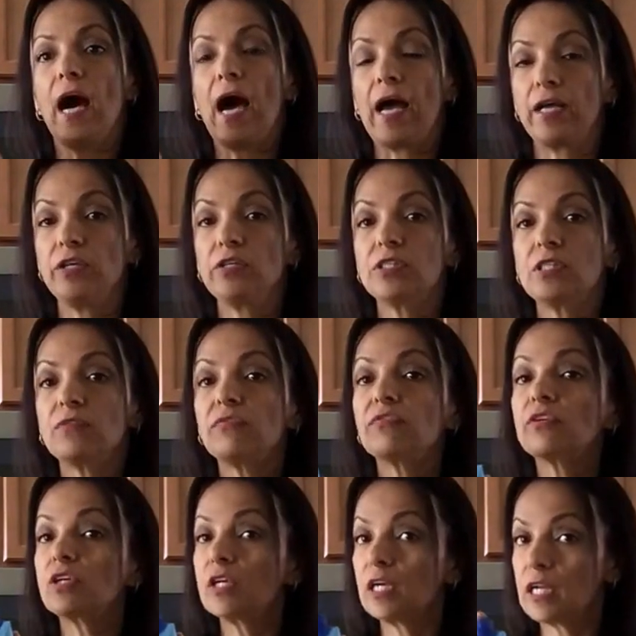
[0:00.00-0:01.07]
I use it
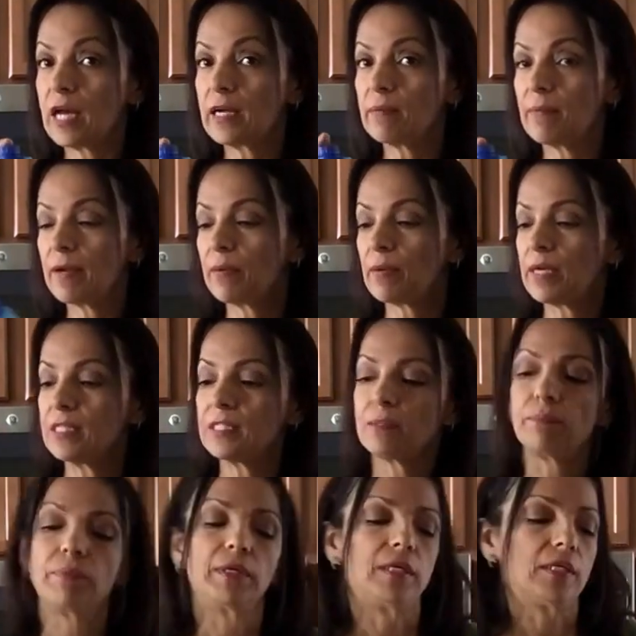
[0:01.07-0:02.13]
for a lot of my
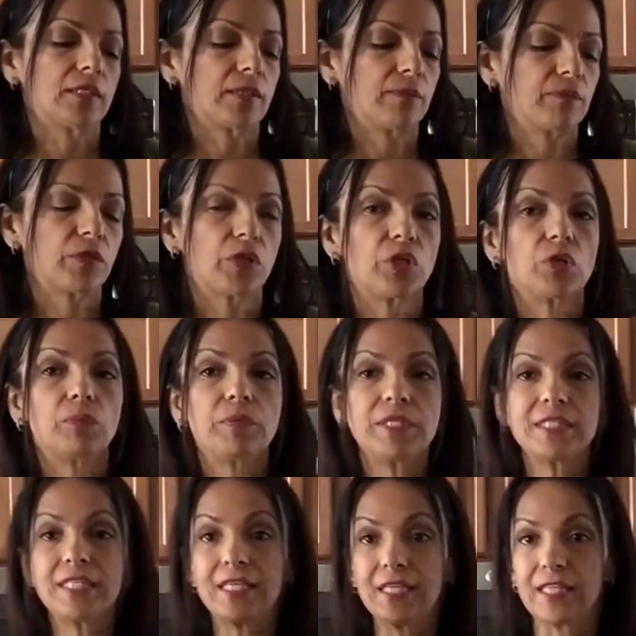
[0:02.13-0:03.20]
recipes. So you'll be
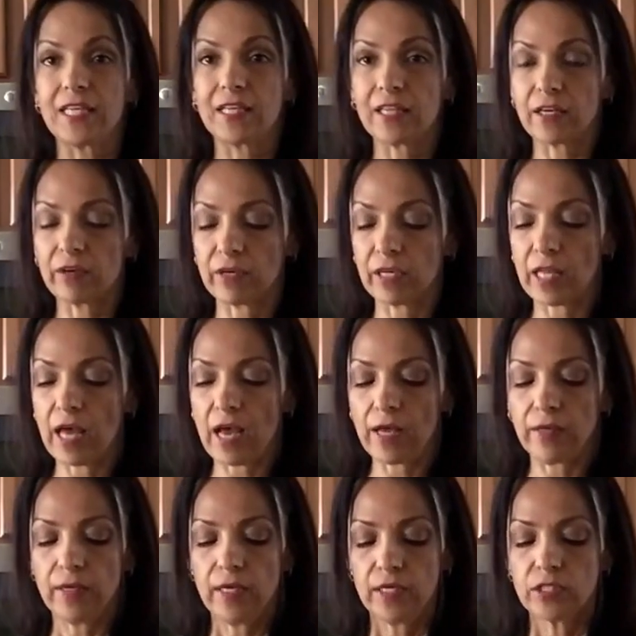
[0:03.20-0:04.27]
seeing it there a
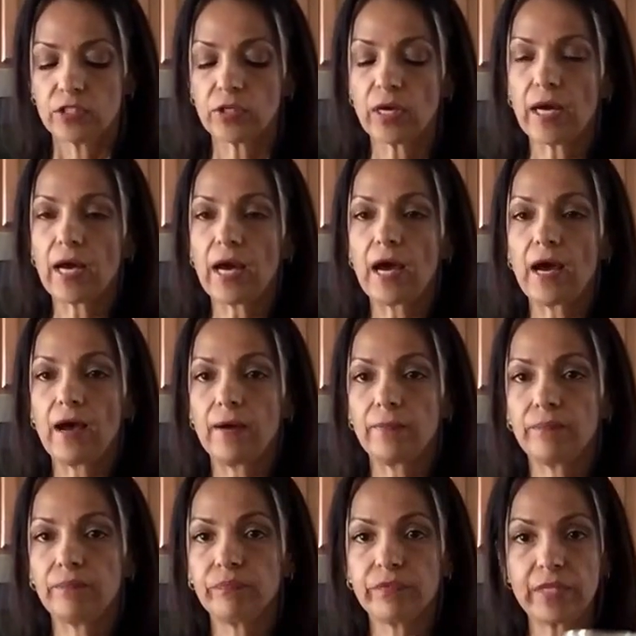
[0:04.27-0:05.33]
lot. So
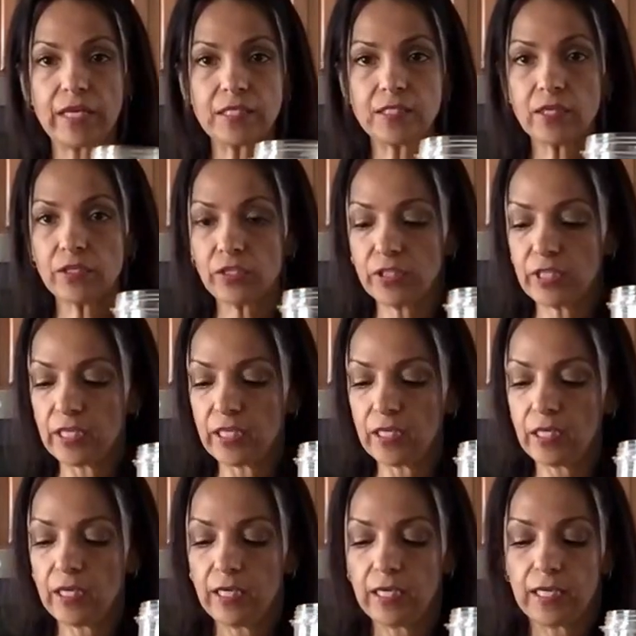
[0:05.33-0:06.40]
that's all you
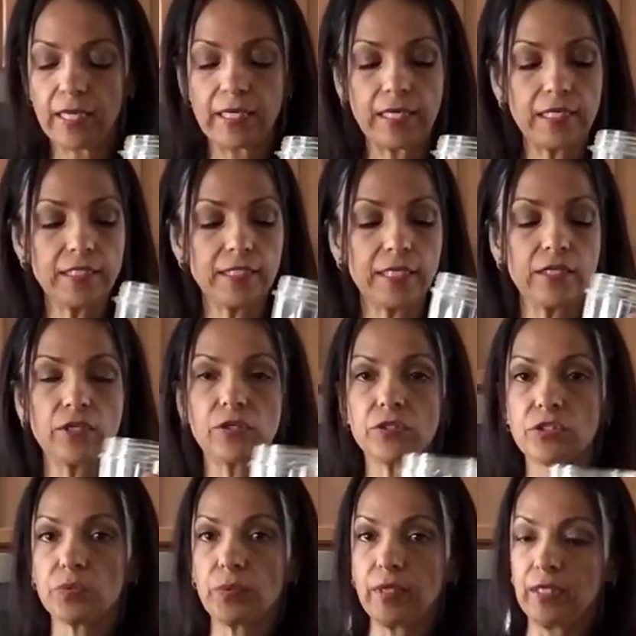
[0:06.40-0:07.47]
need. Like I said, you could
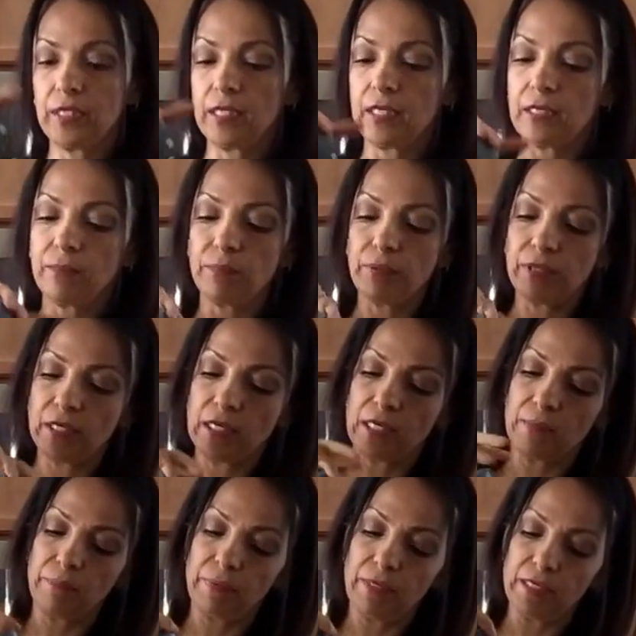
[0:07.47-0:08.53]
sweeten it and put
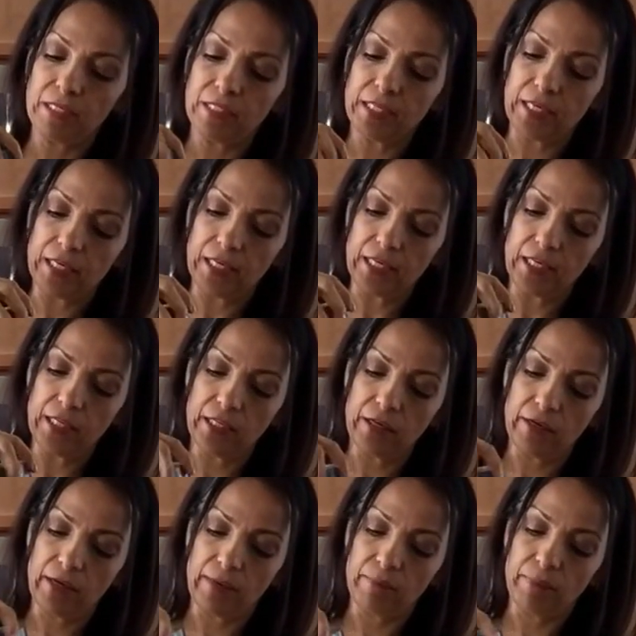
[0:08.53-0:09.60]
a pitted date in
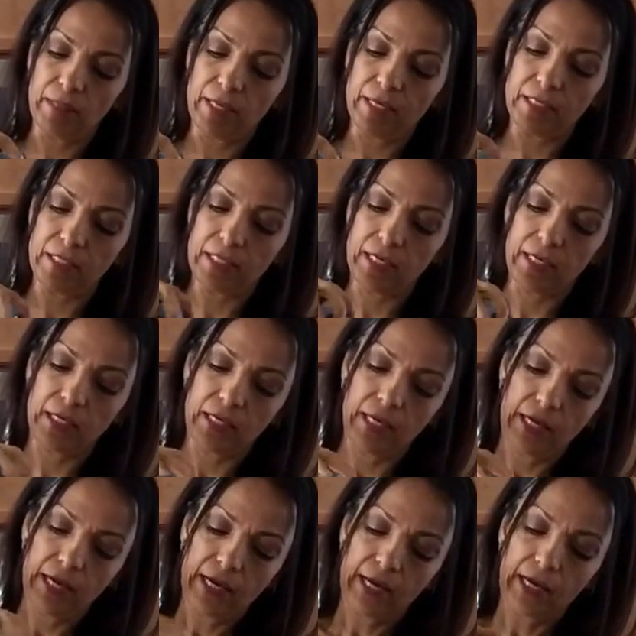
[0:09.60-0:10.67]
there and blend it.
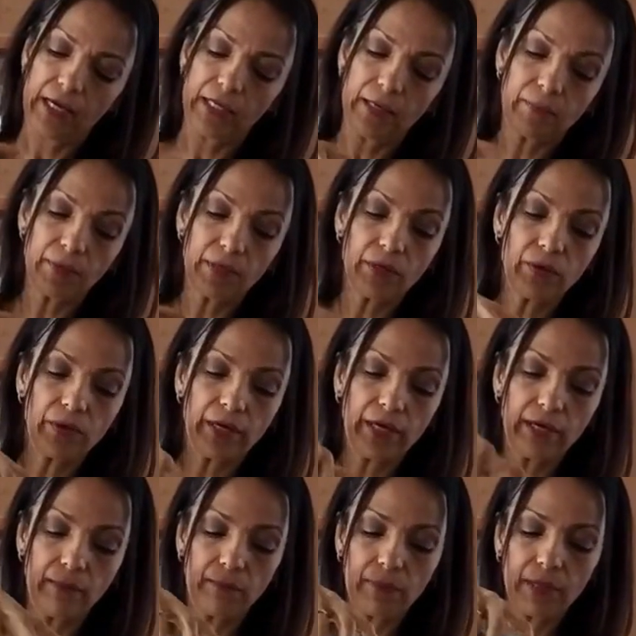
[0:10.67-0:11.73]
And I'm gonna go
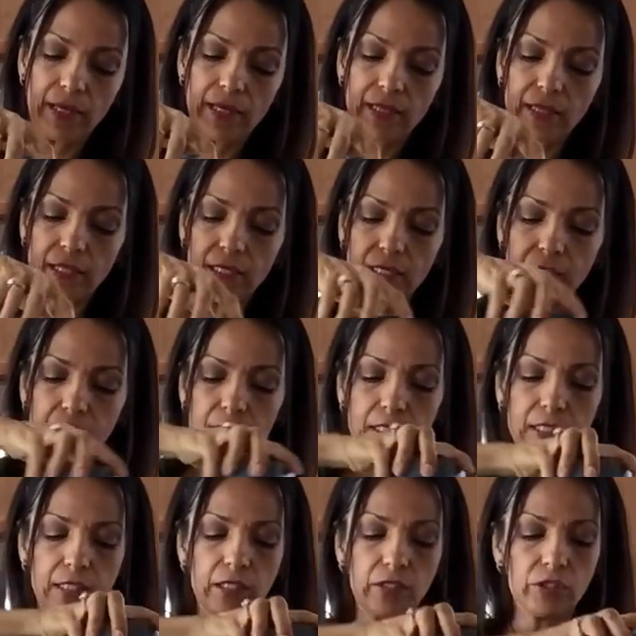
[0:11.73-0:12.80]
ahead and blend this,
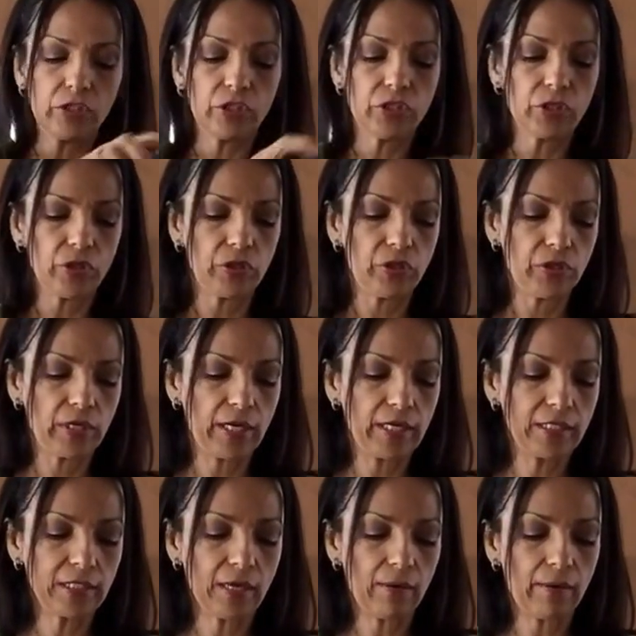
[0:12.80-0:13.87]
and I'll show you
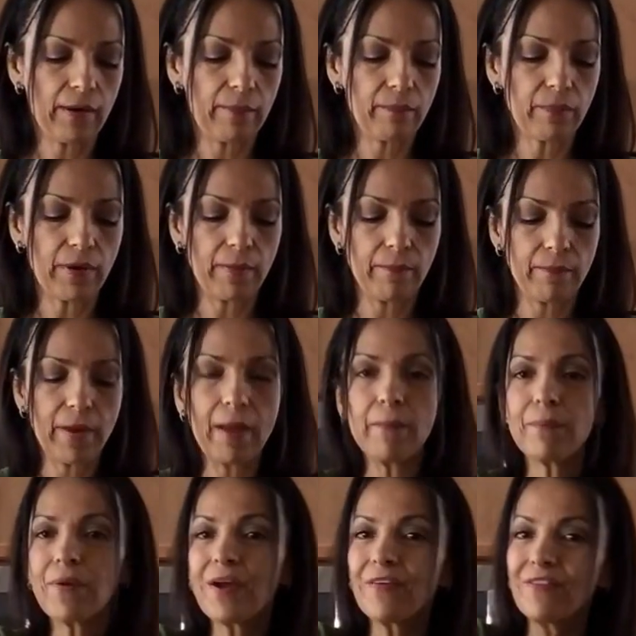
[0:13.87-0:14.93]
guys how I prep my
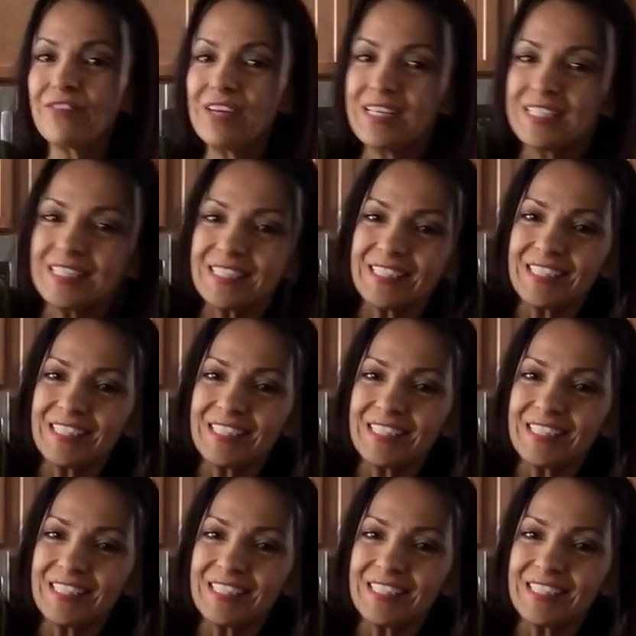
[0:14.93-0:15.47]
breakfast.